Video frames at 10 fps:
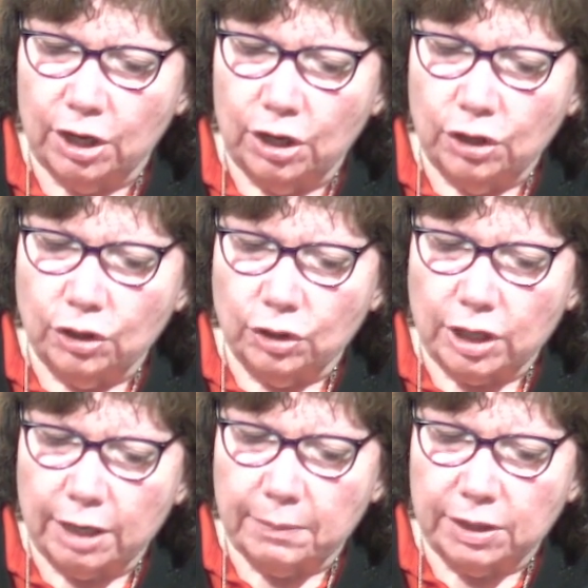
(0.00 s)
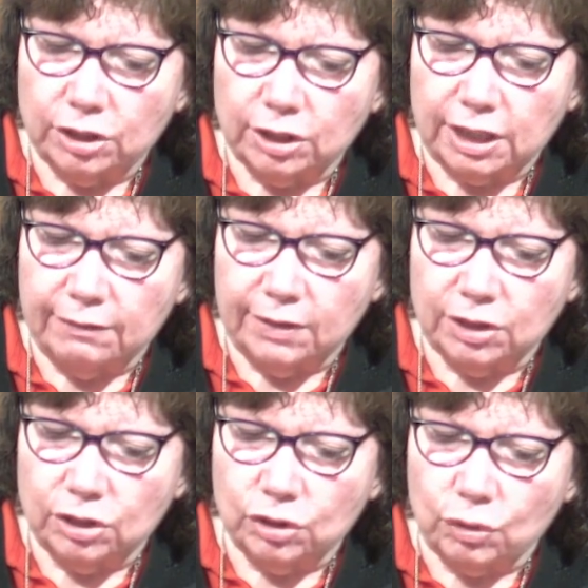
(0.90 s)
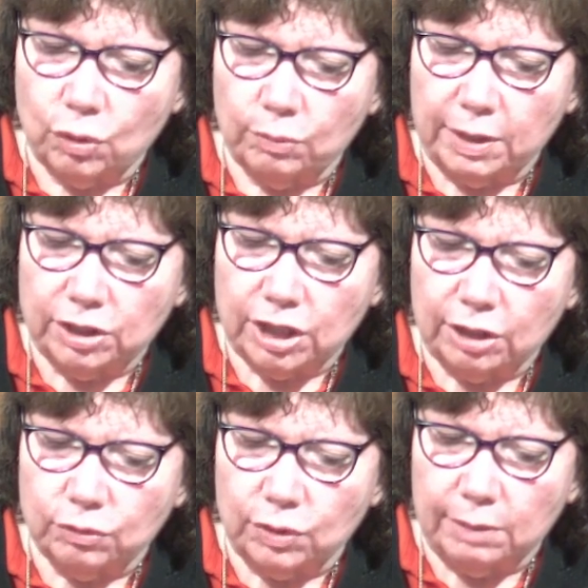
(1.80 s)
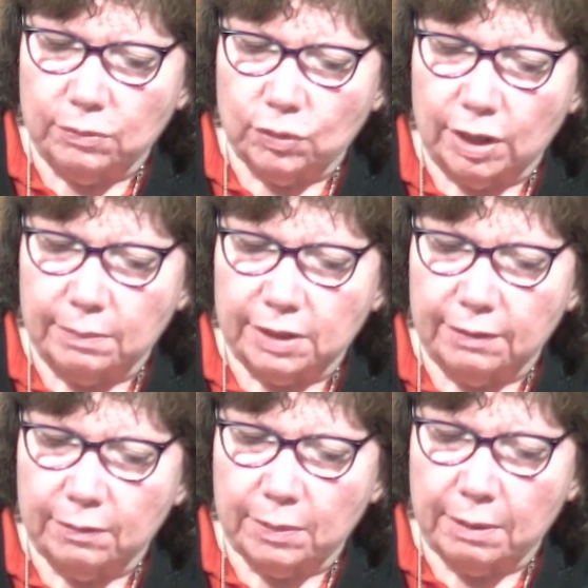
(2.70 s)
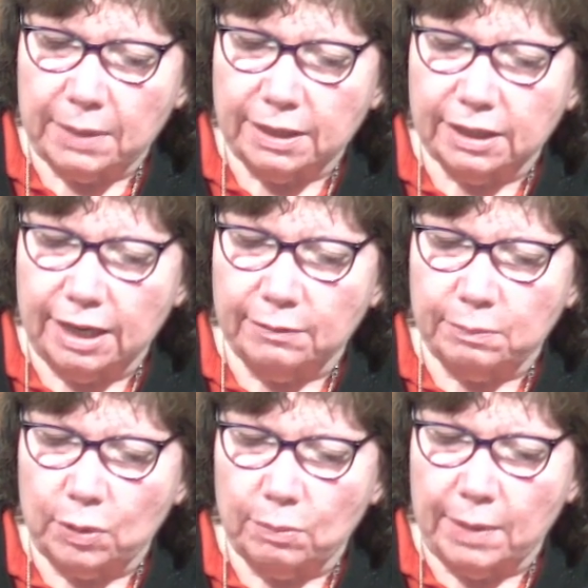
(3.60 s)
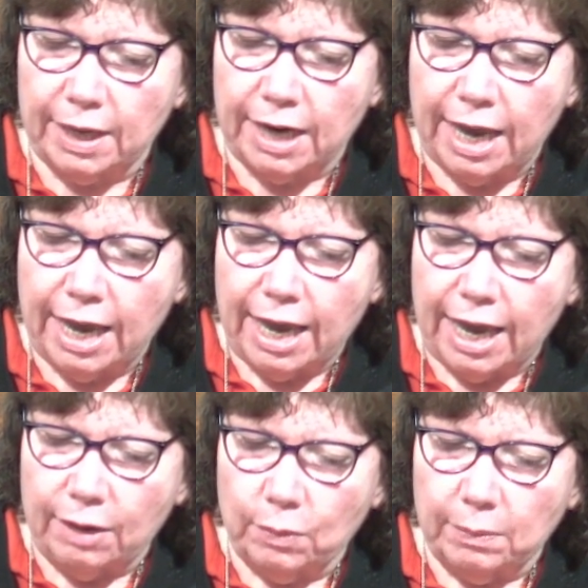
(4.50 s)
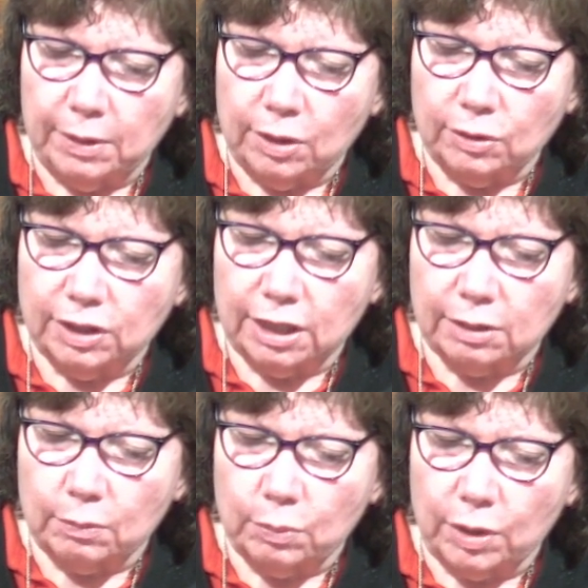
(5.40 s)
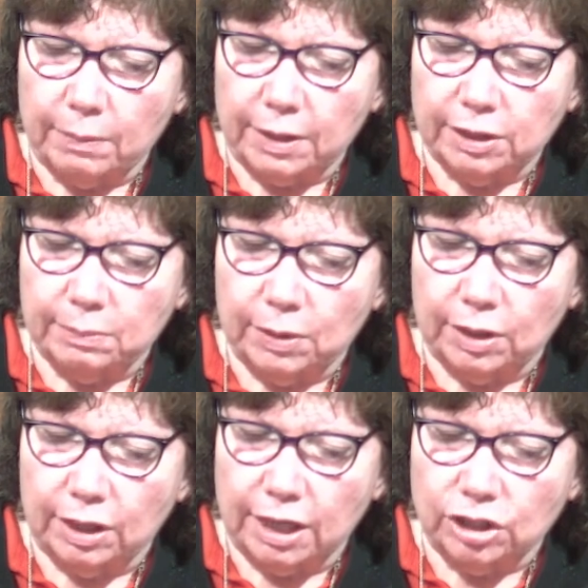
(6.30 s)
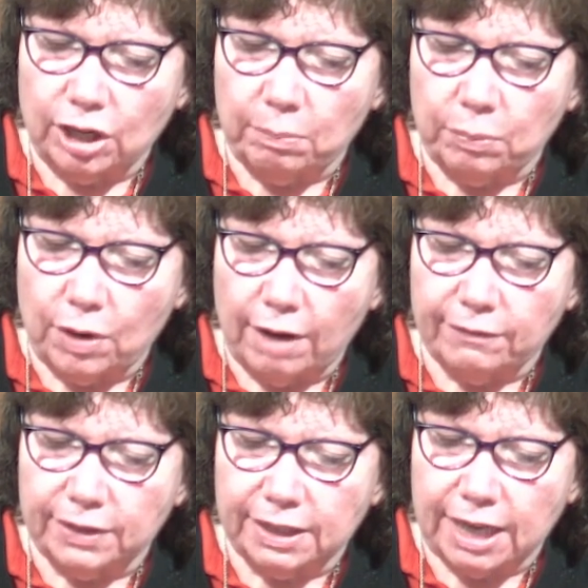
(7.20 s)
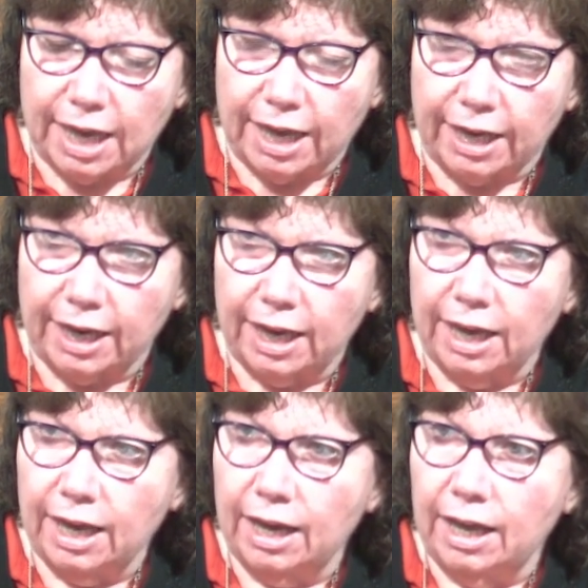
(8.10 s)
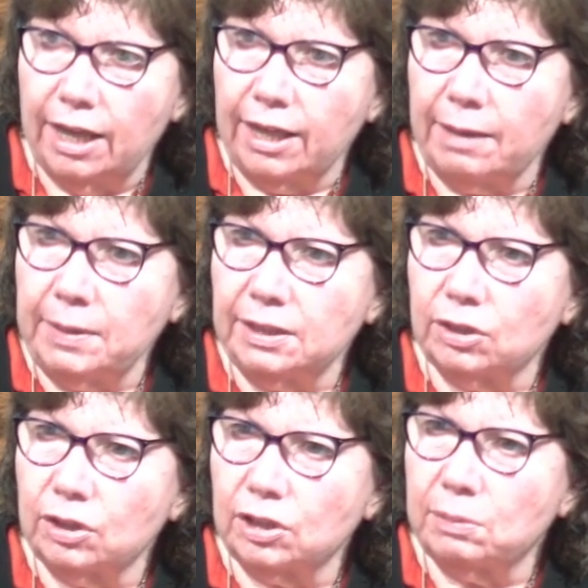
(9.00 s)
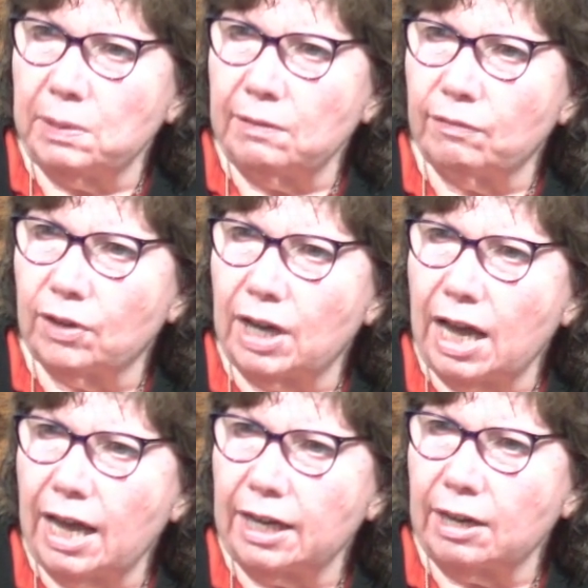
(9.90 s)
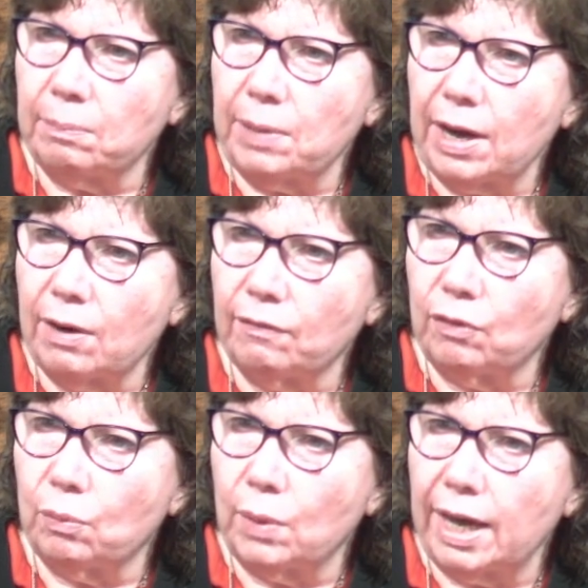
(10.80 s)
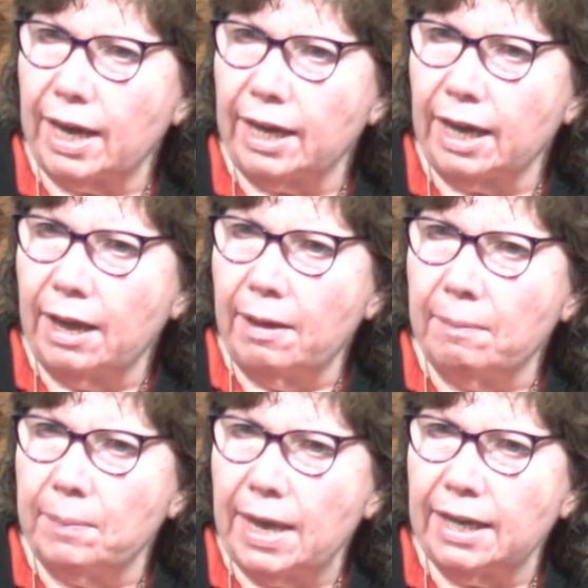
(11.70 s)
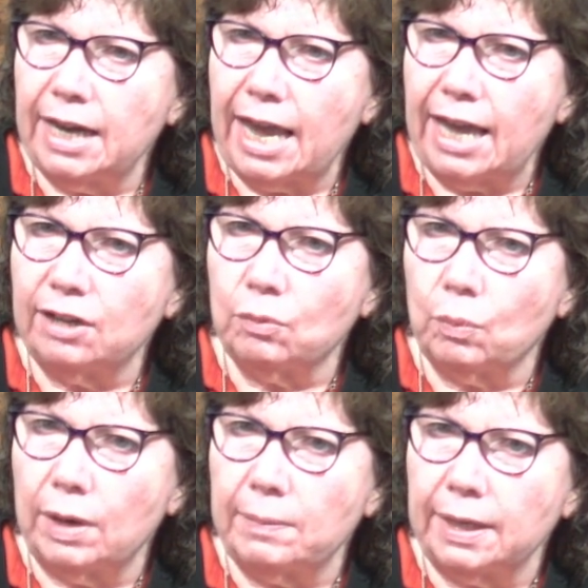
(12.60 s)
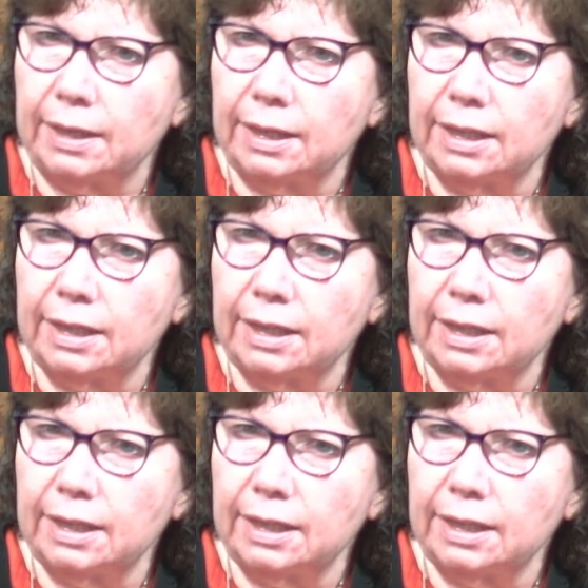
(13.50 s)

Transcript: Your young men shall see visions, your old men shall dream dreams. Even upon my slaves, both men and women in those days, I will pour out my spirit, and they shall prophesy. That means they're going to speak for God in a powerful way, men and women.